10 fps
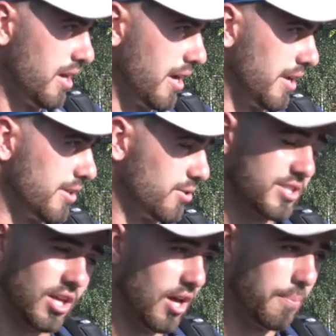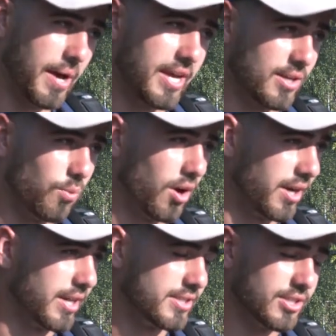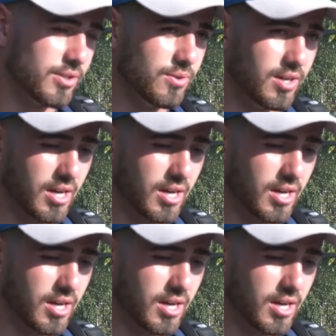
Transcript: and you could tell how bad he wanted it too.